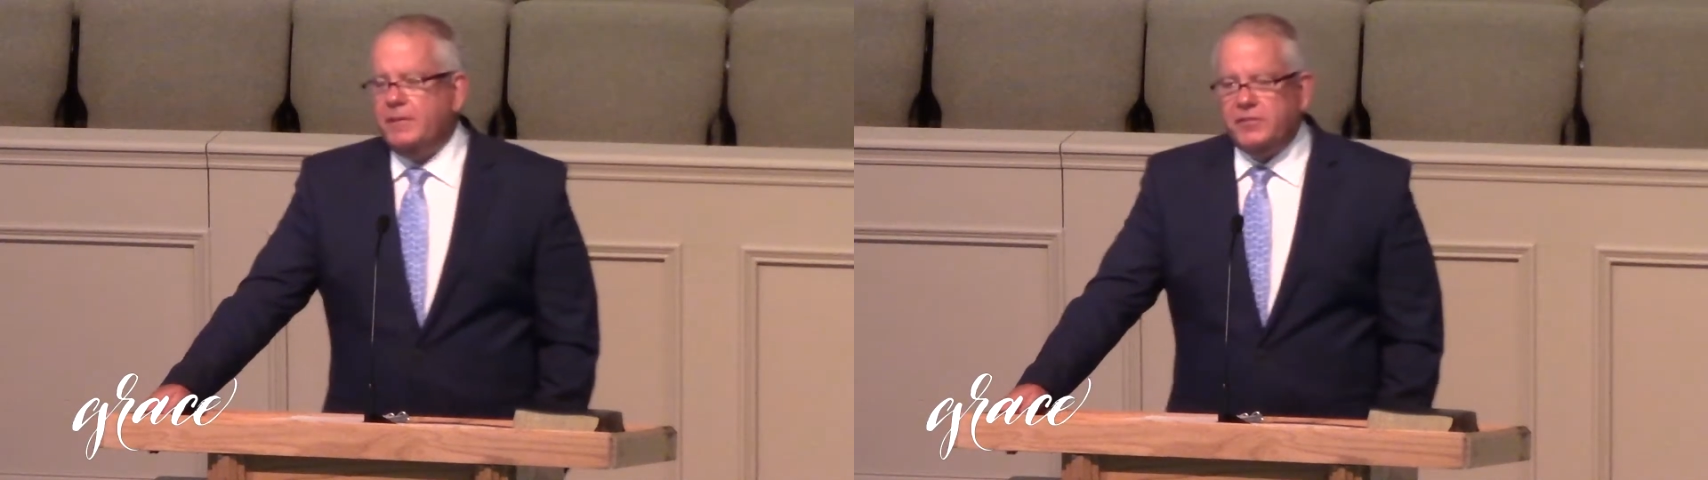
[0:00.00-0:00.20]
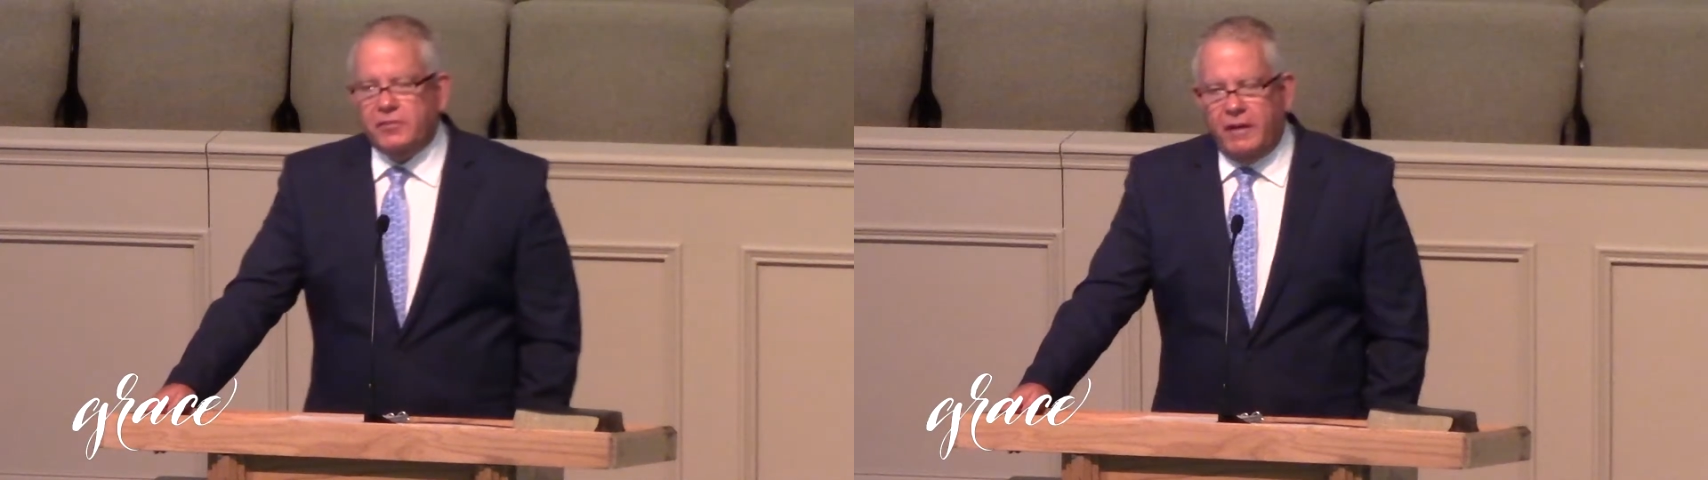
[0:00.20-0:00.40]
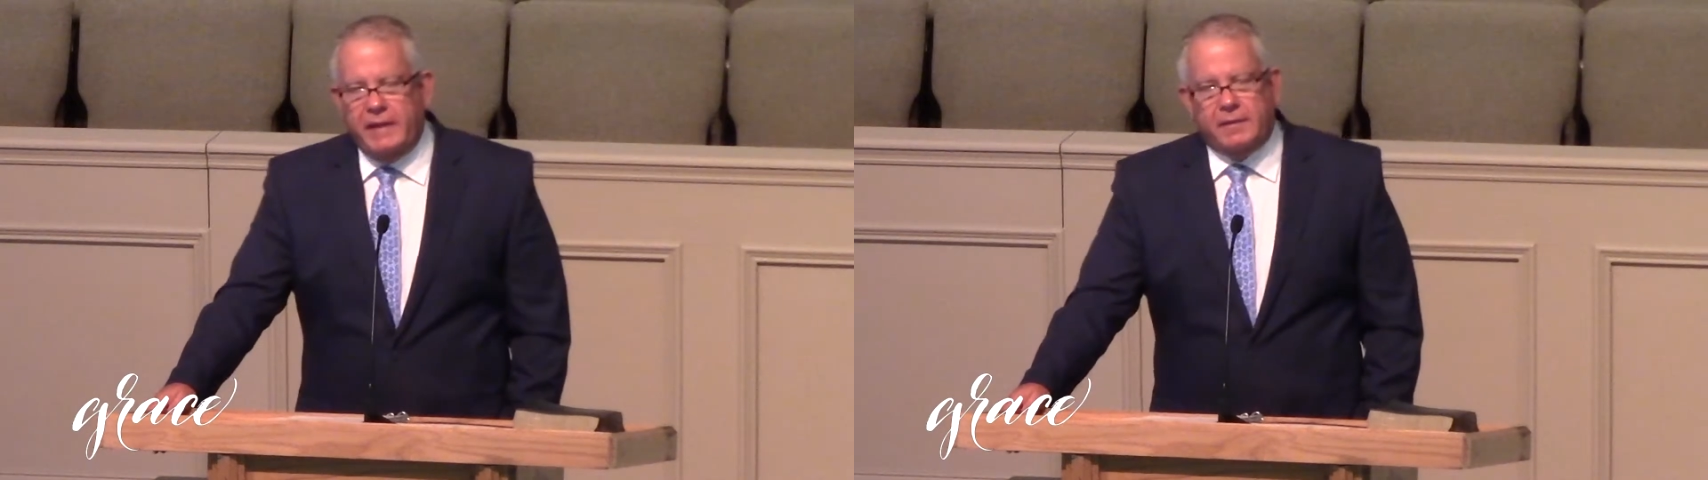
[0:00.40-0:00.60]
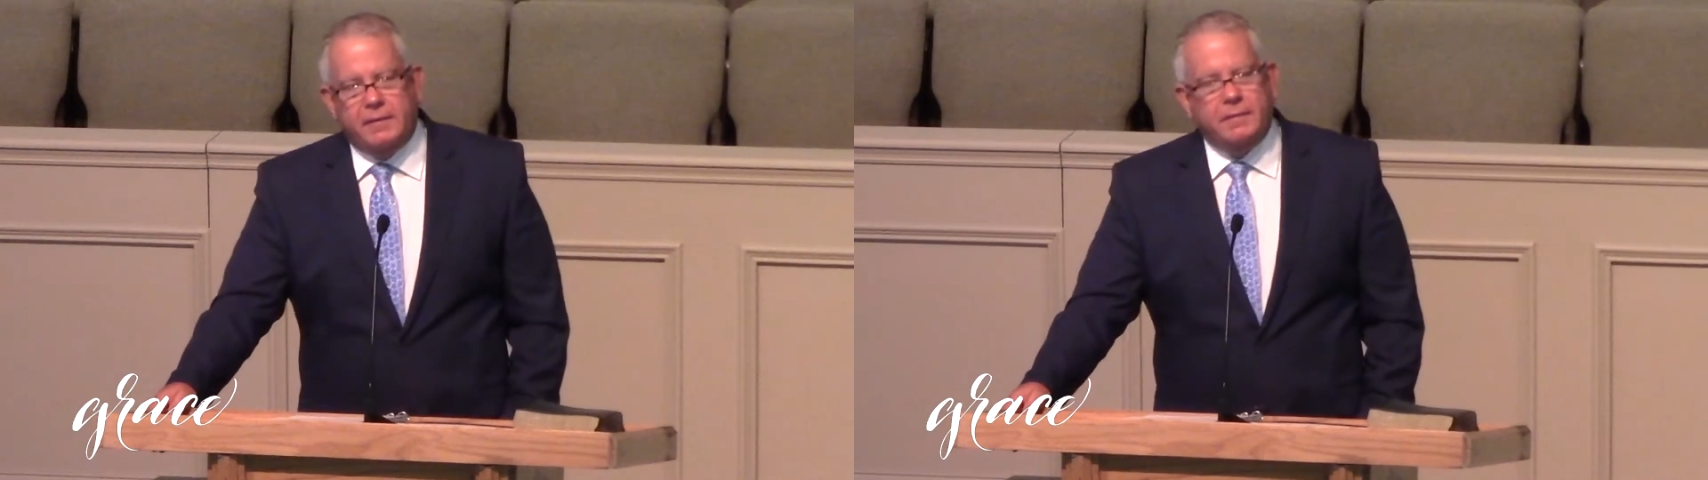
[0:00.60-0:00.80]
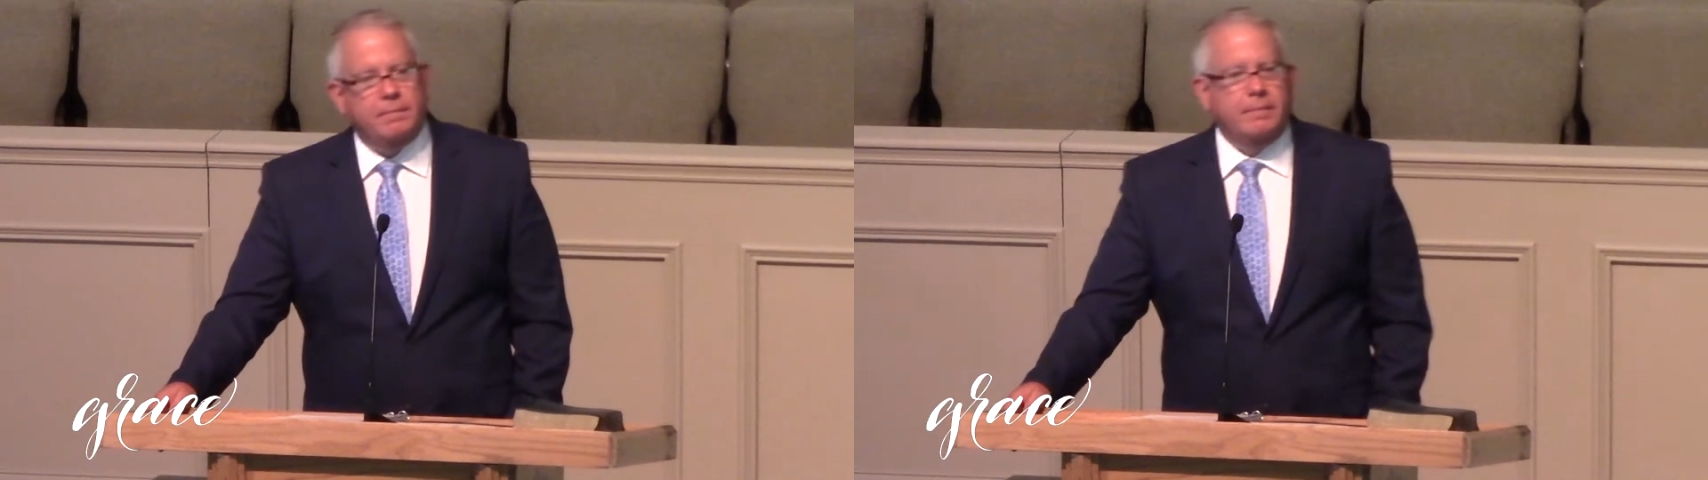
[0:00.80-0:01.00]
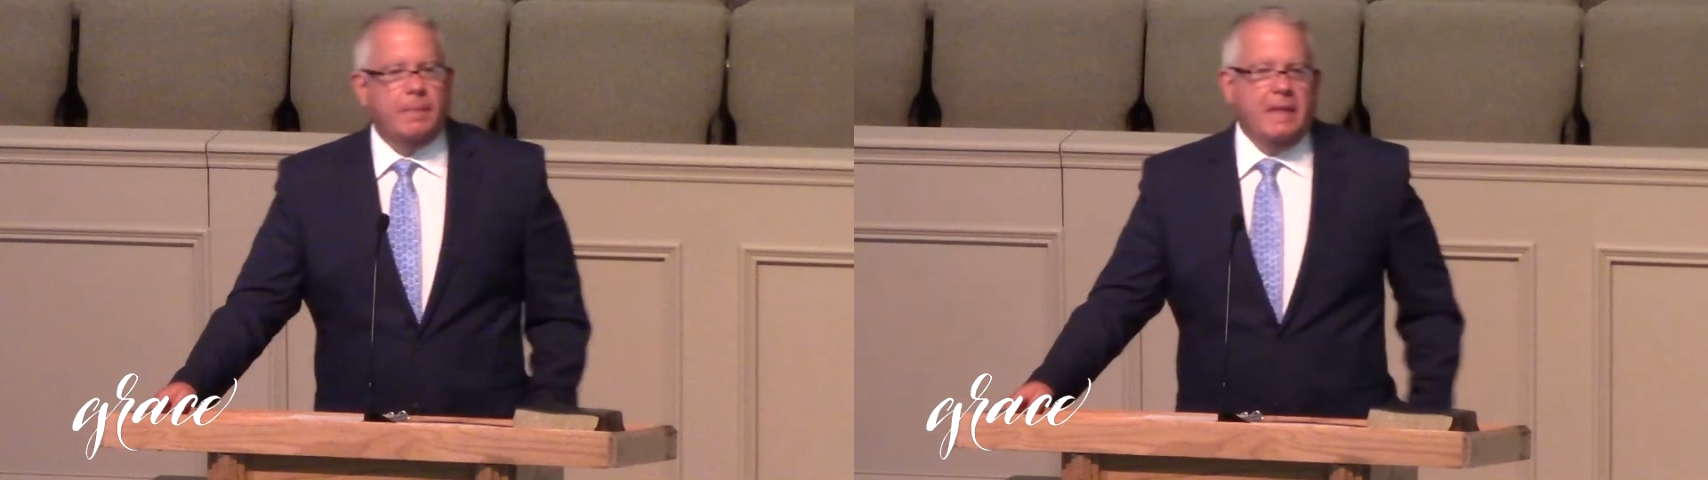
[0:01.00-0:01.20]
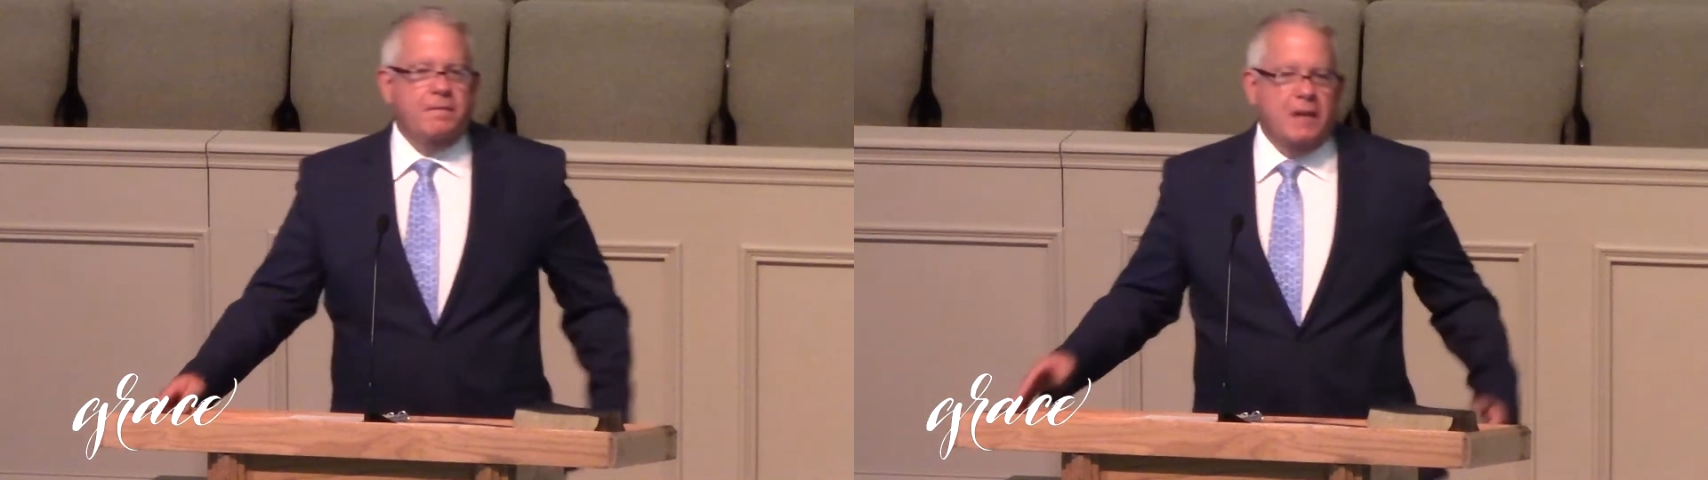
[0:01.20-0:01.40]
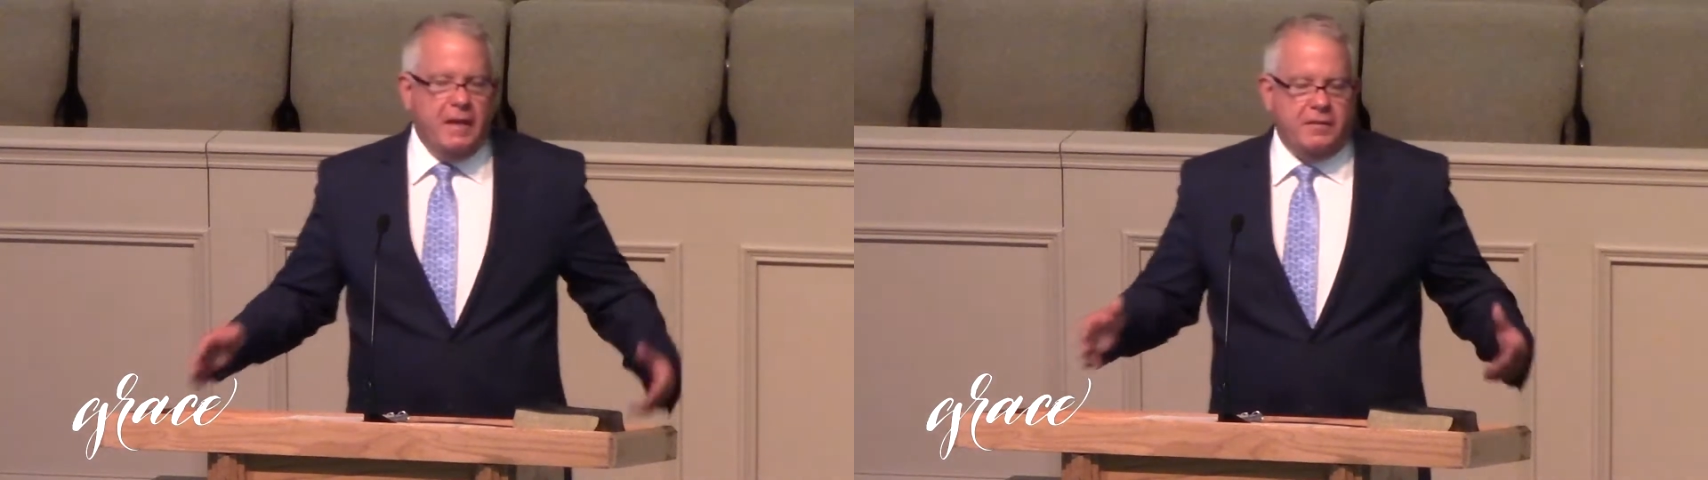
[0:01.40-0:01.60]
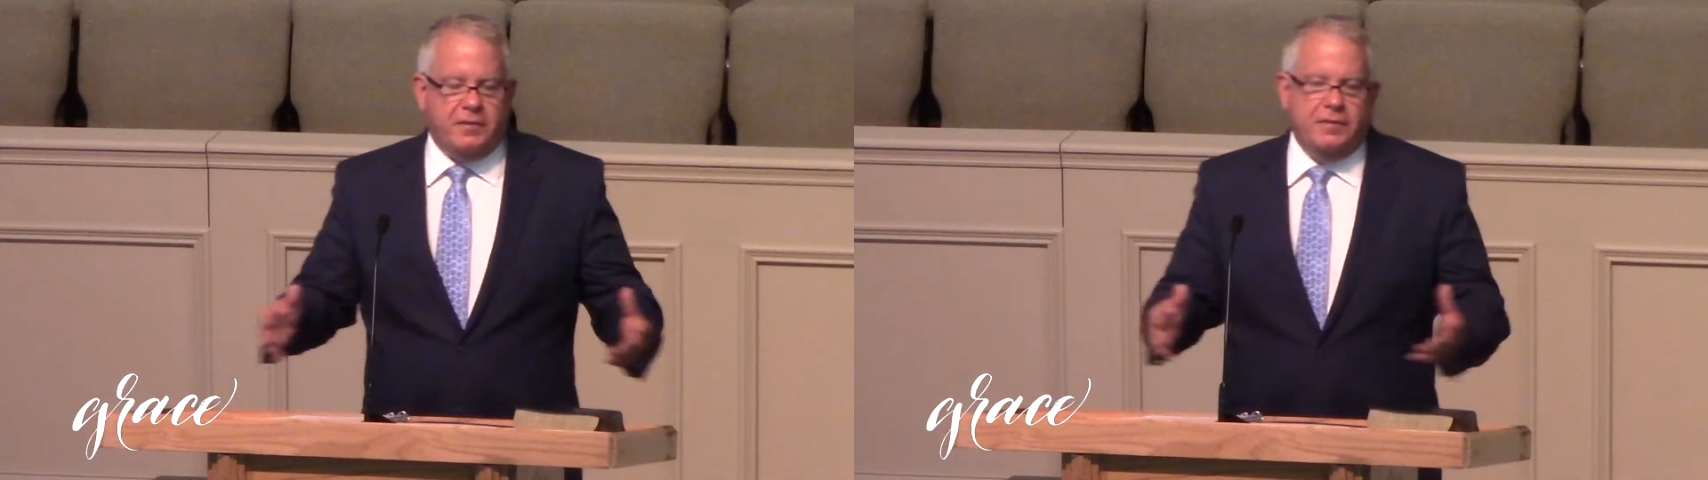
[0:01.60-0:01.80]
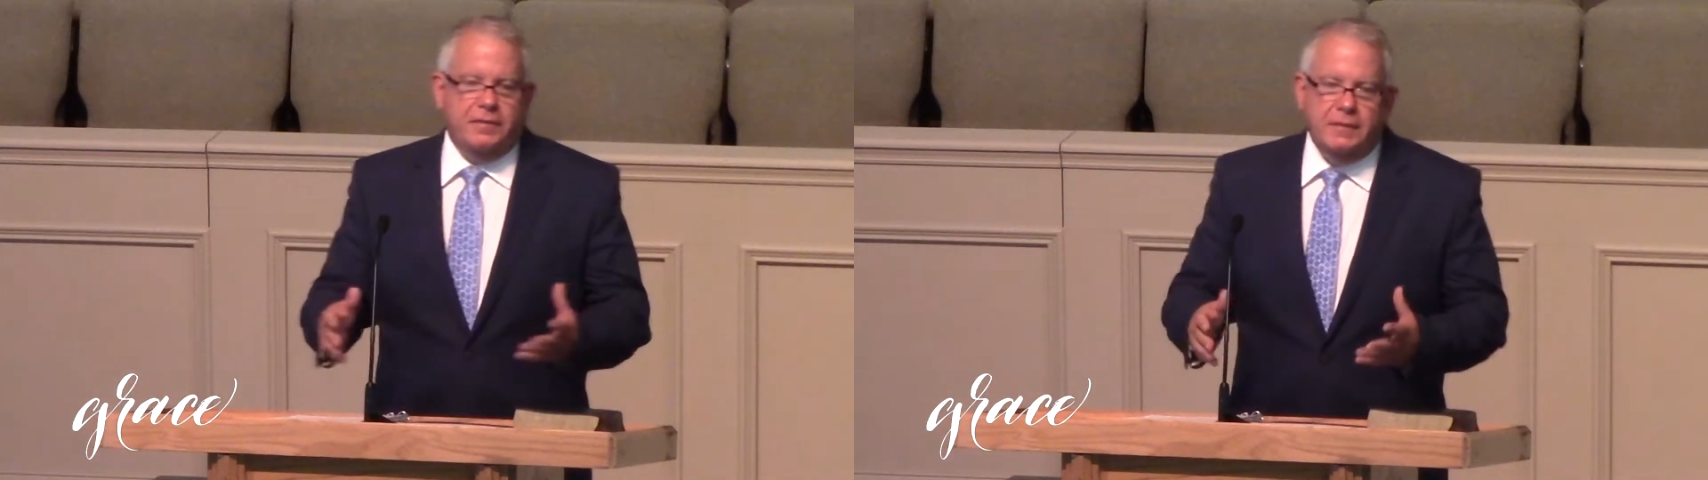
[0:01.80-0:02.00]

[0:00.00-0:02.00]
this great event